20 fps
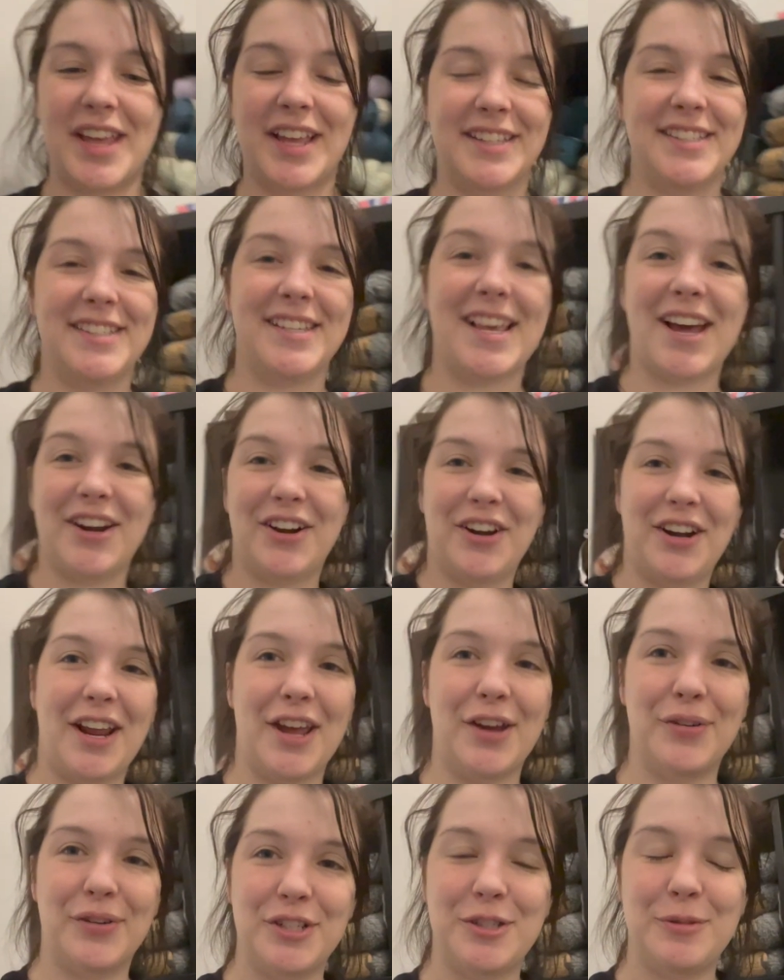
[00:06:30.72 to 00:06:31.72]
it's
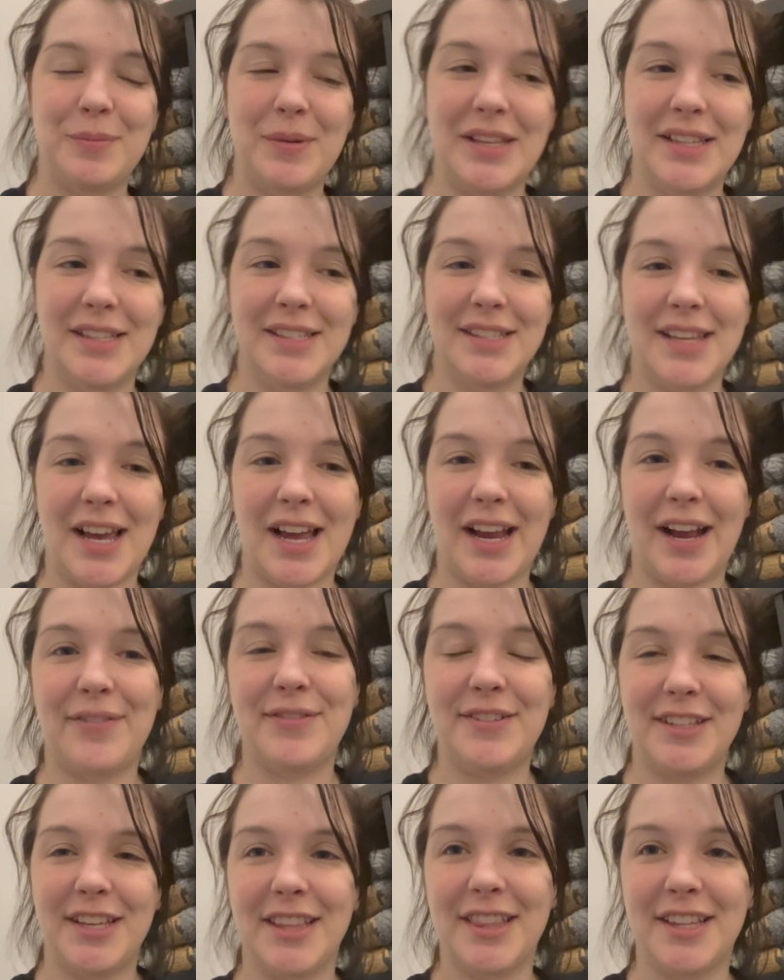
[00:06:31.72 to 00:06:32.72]
Saturday, which means I have
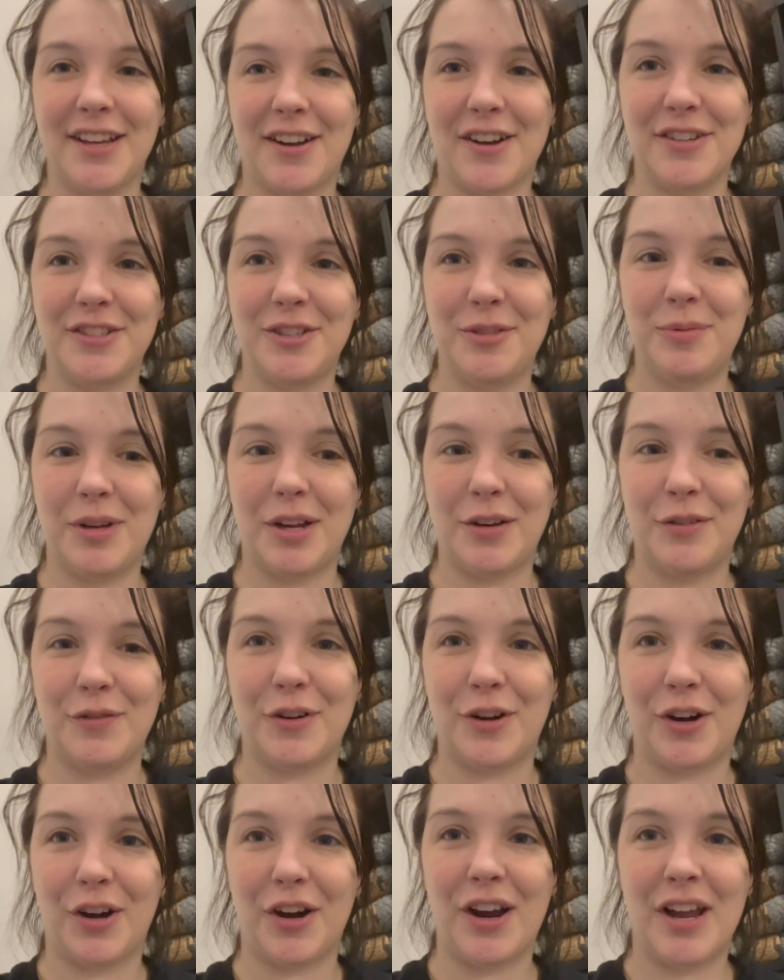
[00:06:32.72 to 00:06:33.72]
to get the costume done
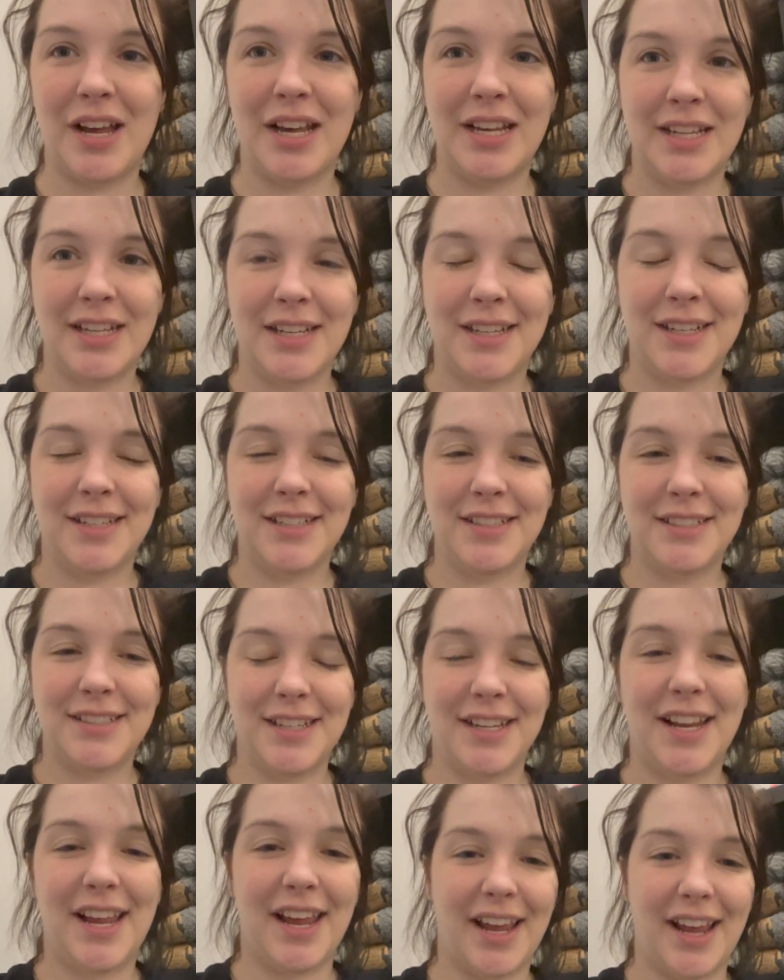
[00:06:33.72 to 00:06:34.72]
for
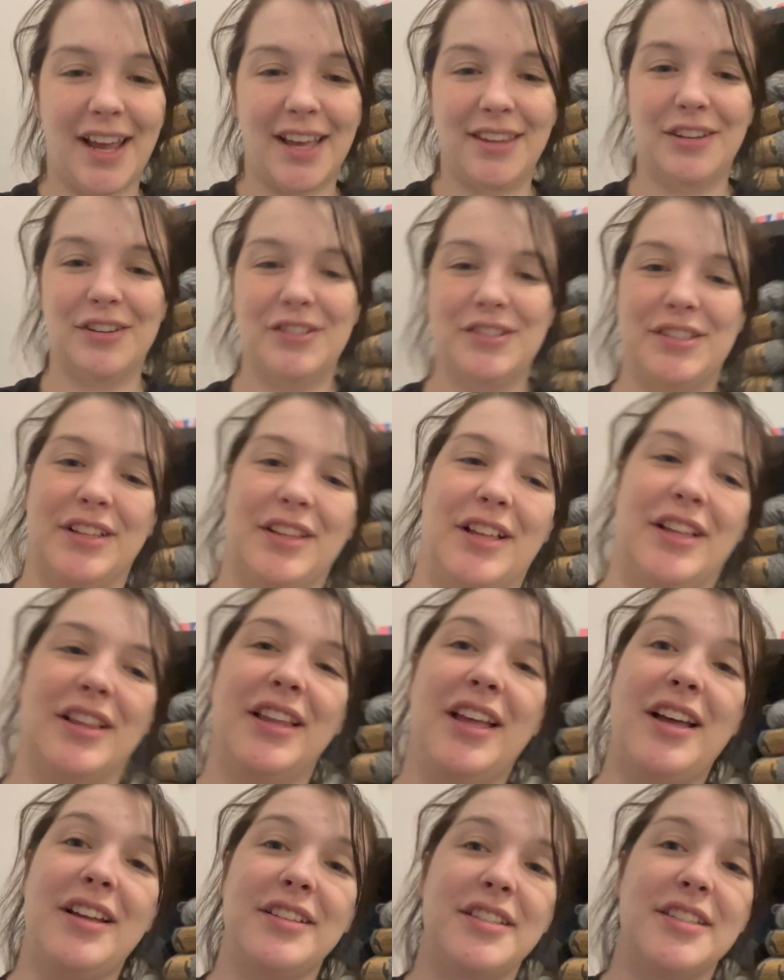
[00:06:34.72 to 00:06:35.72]
today, and there's still a
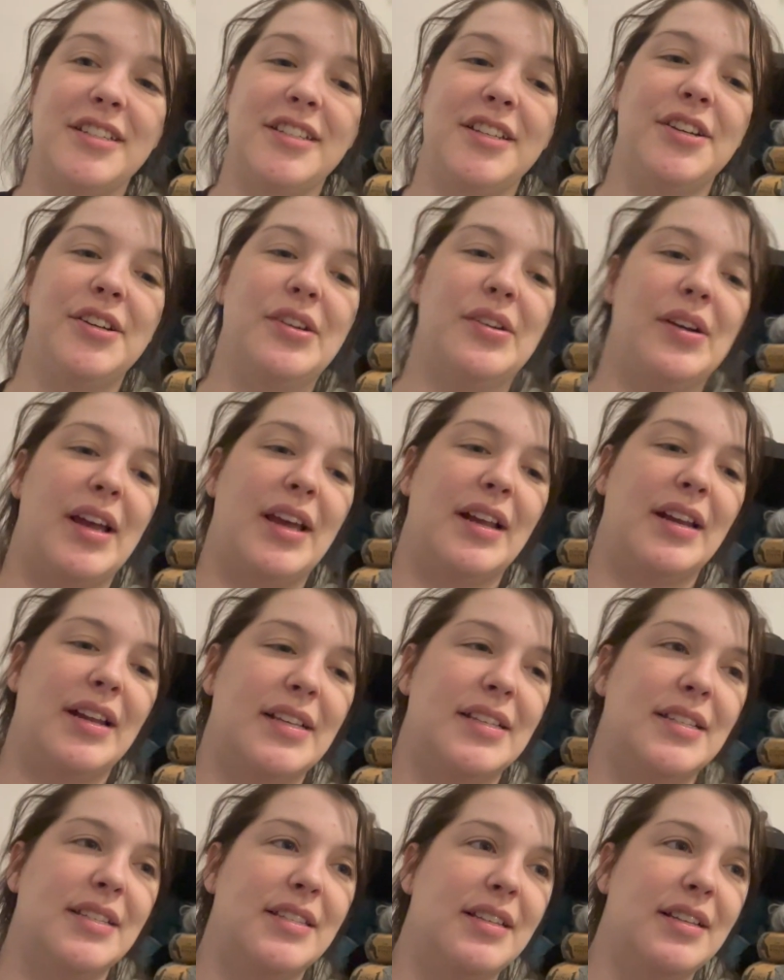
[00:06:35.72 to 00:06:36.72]
lot to do, and I
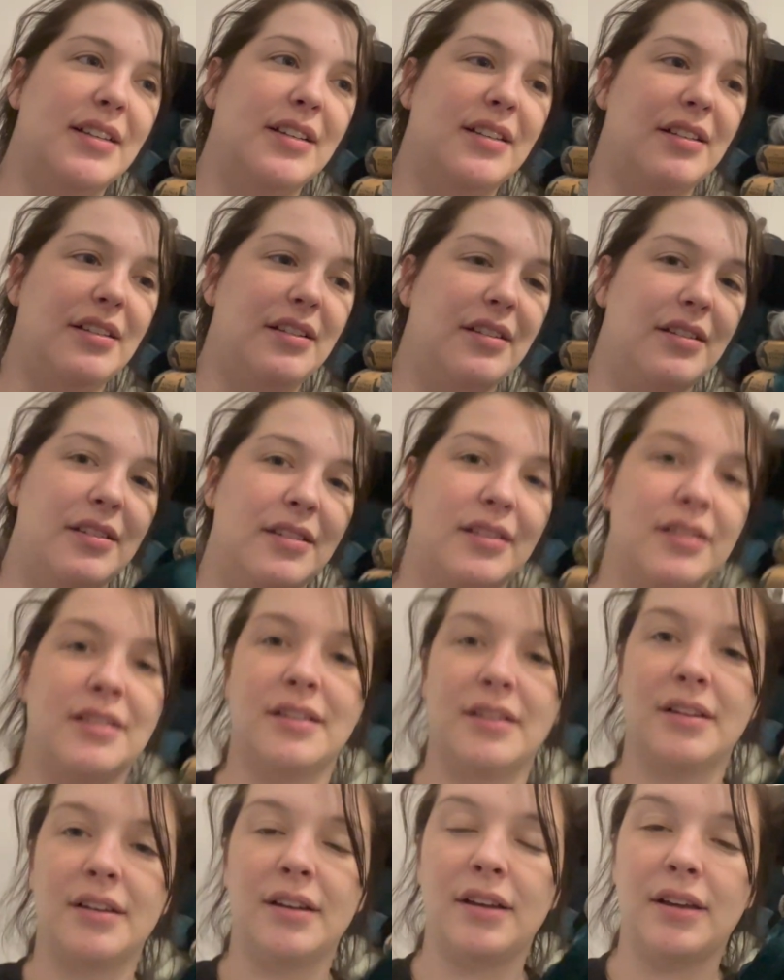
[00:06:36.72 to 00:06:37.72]
still.
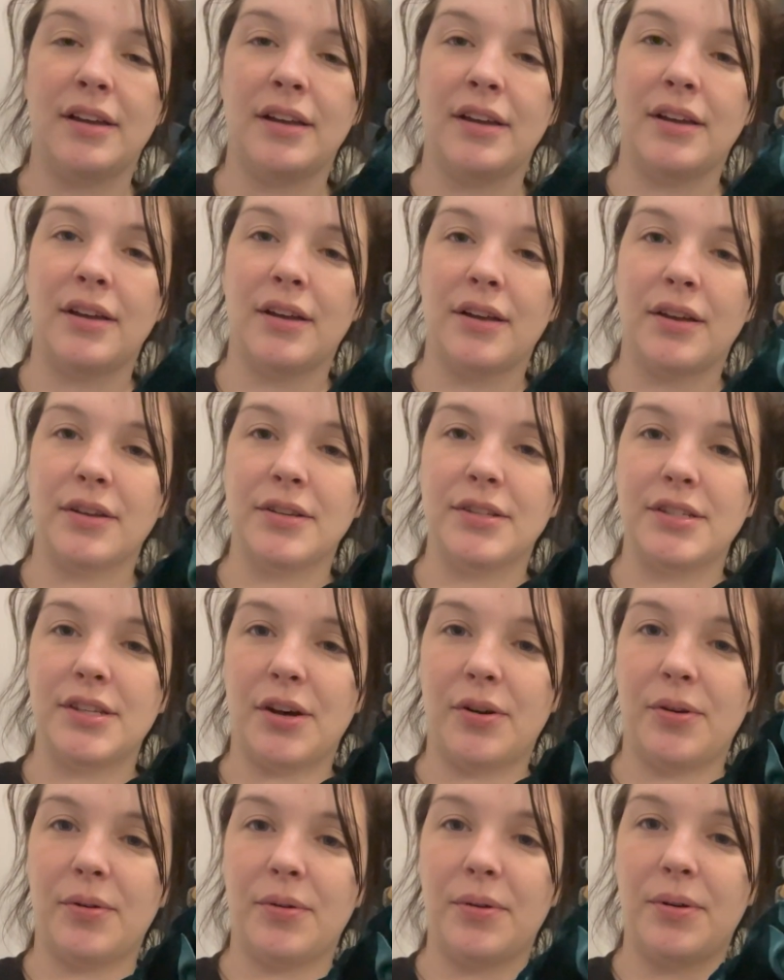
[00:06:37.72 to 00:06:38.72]

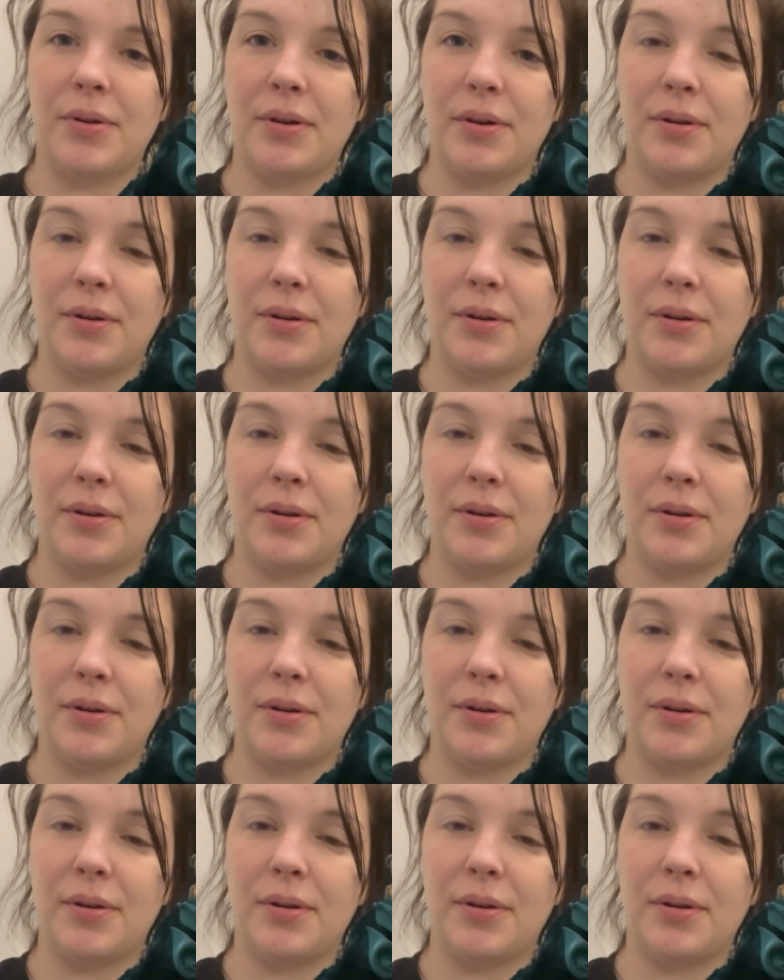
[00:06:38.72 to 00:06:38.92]
So,